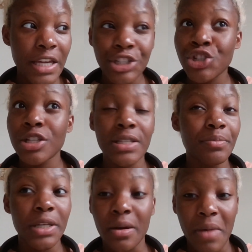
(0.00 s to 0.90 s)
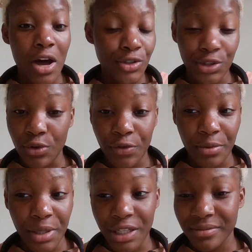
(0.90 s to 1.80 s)
It's just simply a milestone
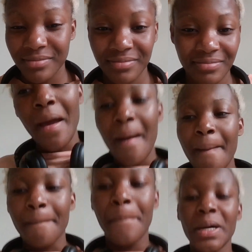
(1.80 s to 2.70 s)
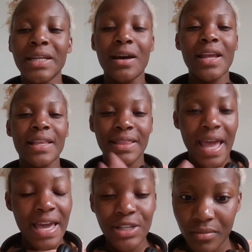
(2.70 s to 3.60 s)
for me. But now that
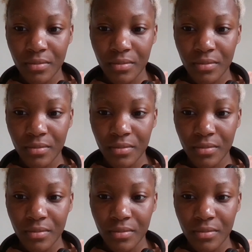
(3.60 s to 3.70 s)
that